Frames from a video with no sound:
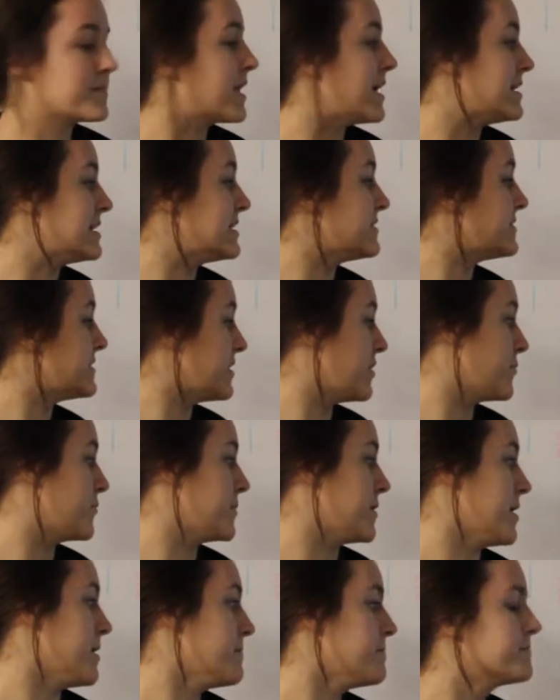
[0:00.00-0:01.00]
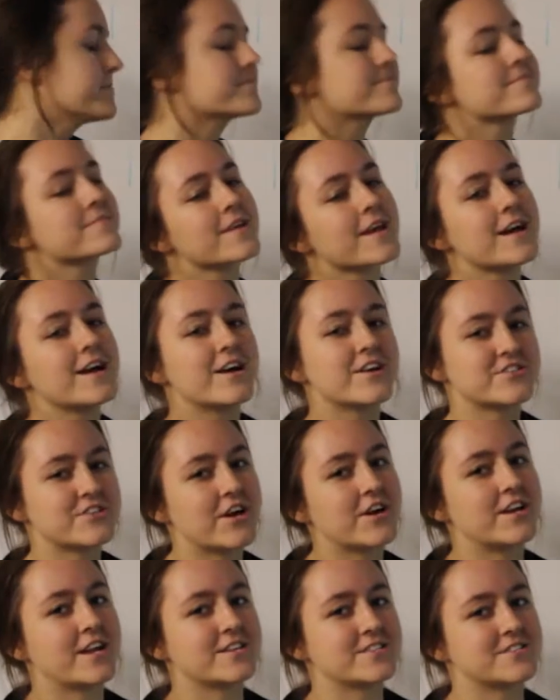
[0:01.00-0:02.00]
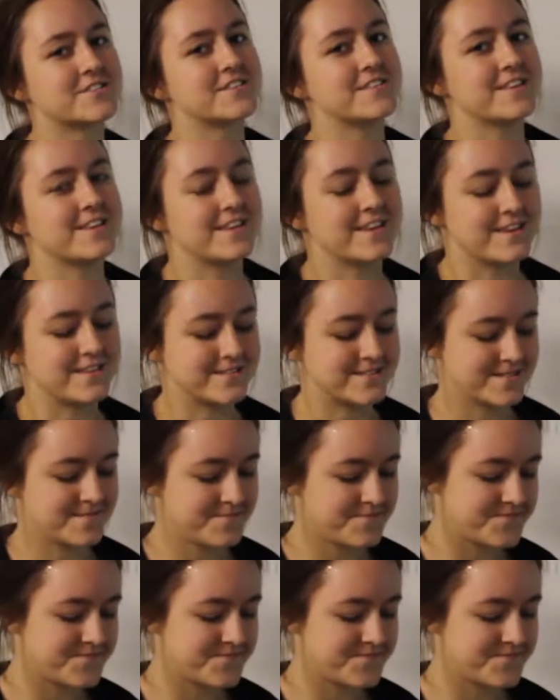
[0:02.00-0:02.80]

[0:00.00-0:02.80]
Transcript: and Ethiopia. Shout out to the Leakies.